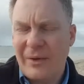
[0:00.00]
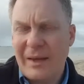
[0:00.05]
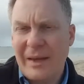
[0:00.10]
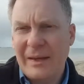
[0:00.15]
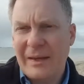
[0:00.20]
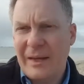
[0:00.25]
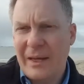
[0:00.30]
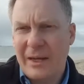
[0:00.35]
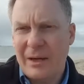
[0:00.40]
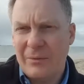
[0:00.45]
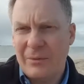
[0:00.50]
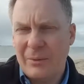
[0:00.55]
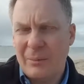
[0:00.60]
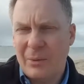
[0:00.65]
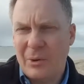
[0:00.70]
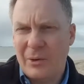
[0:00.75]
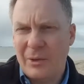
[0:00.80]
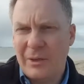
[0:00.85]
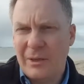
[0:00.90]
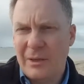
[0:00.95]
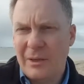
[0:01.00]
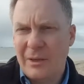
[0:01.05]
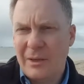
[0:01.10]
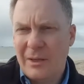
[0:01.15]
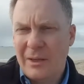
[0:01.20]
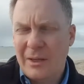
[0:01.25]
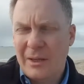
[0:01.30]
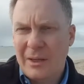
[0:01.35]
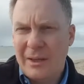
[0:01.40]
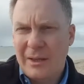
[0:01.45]
fade out of her body
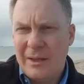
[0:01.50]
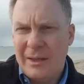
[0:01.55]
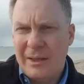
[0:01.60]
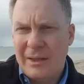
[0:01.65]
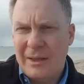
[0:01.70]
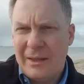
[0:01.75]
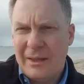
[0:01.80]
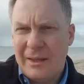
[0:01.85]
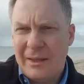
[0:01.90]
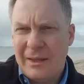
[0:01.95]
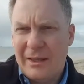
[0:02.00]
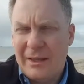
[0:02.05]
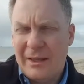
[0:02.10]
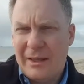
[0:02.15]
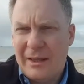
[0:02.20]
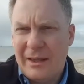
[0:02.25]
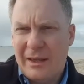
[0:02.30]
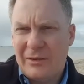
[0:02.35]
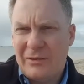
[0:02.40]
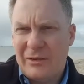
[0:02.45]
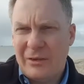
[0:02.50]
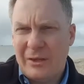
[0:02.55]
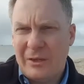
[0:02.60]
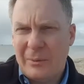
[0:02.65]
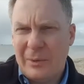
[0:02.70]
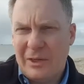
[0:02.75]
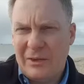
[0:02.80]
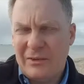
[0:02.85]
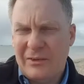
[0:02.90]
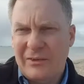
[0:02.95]
as she
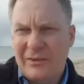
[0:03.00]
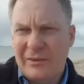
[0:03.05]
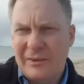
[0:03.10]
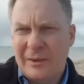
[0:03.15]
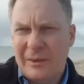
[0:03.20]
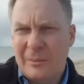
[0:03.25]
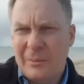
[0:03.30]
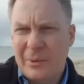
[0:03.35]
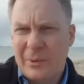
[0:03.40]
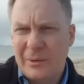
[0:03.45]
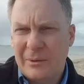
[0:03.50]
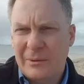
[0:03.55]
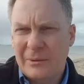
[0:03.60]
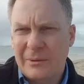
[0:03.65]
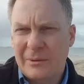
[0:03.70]
went to sleep.